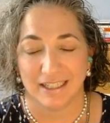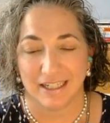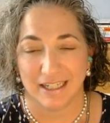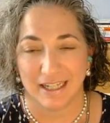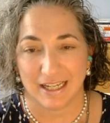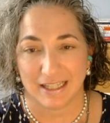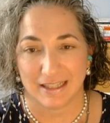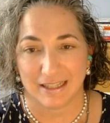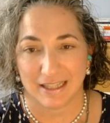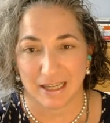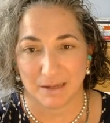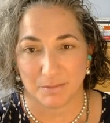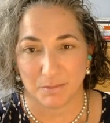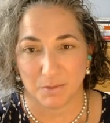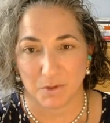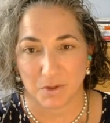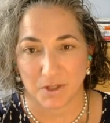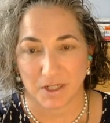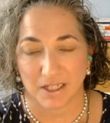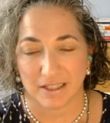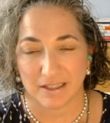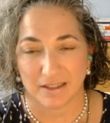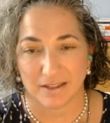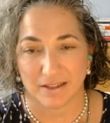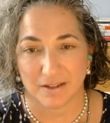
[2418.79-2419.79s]
at that
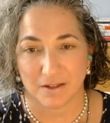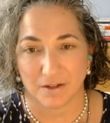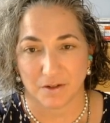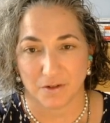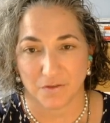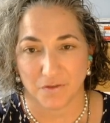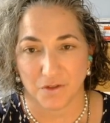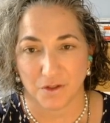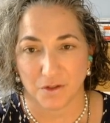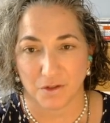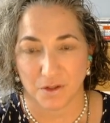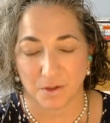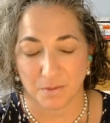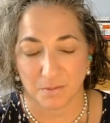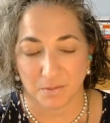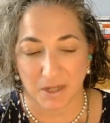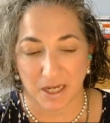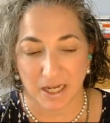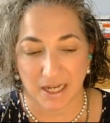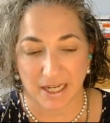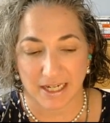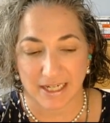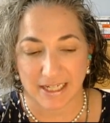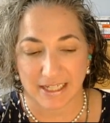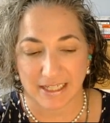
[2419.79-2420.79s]
point. So if you
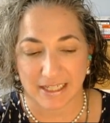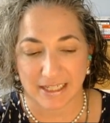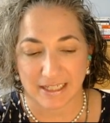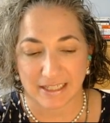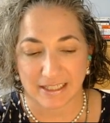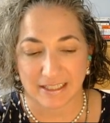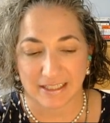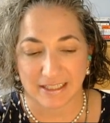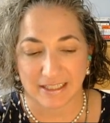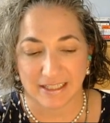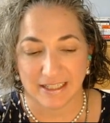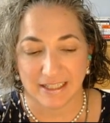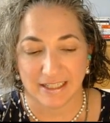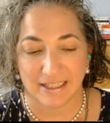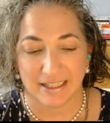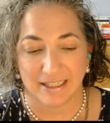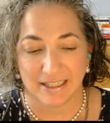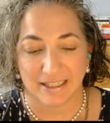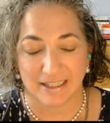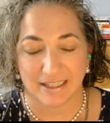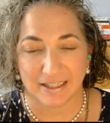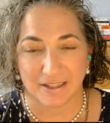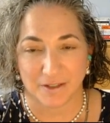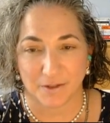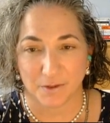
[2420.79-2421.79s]
combine,
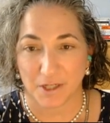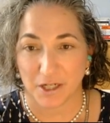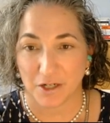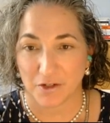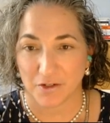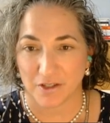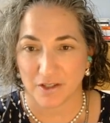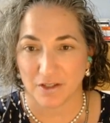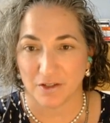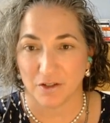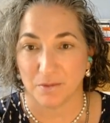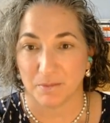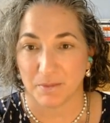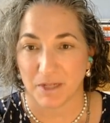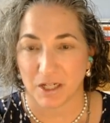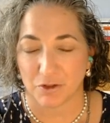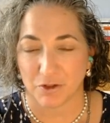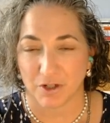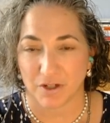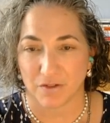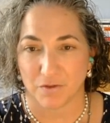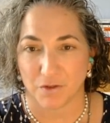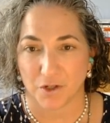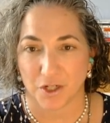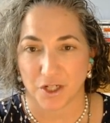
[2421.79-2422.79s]
oh, here's a little
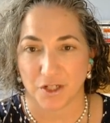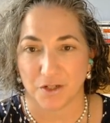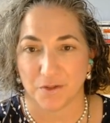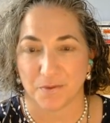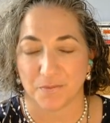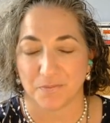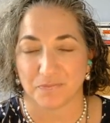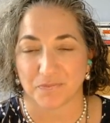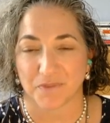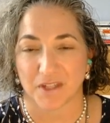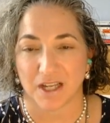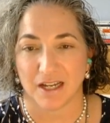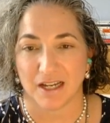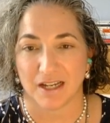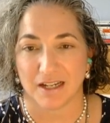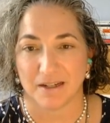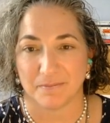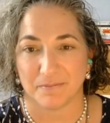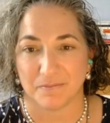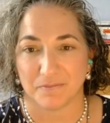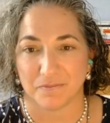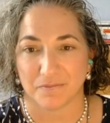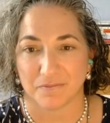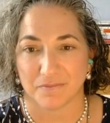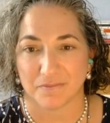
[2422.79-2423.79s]
metric for you.
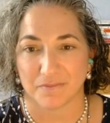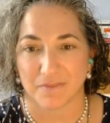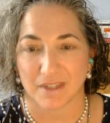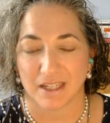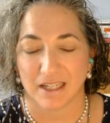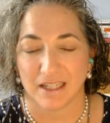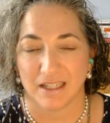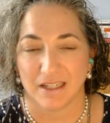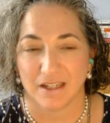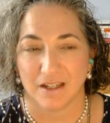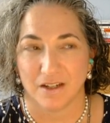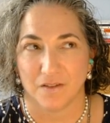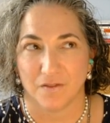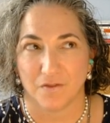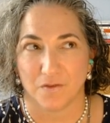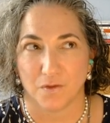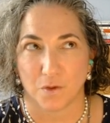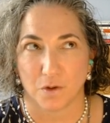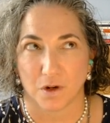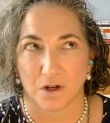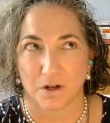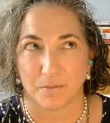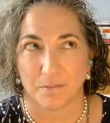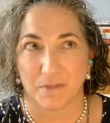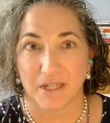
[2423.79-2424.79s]

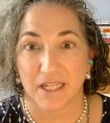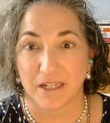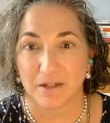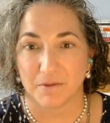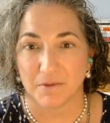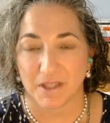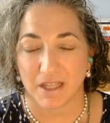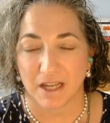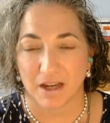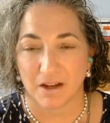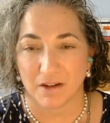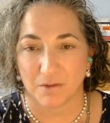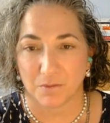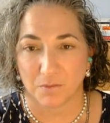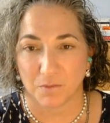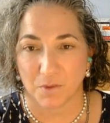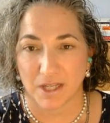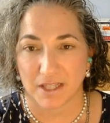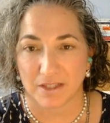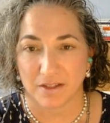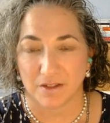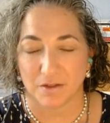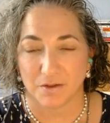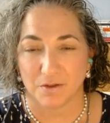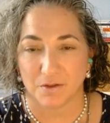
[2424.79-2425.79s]
For being without a
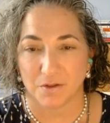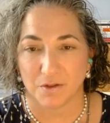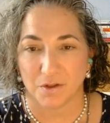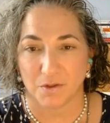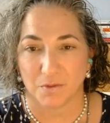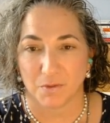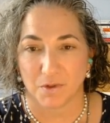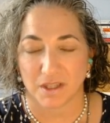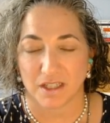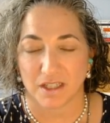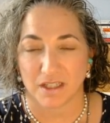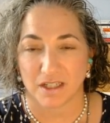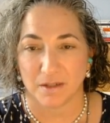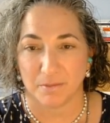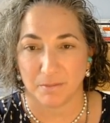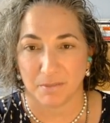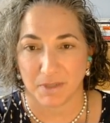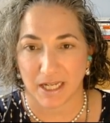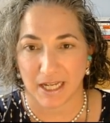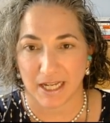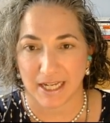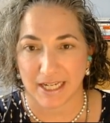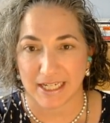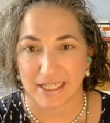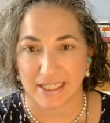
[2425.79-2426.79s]
wetsuit, you want the
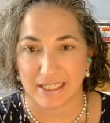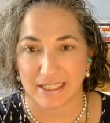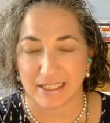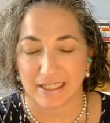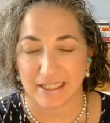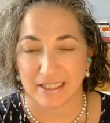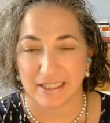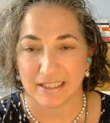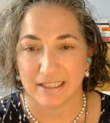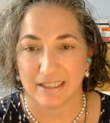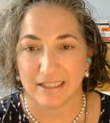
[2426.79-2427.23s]
combined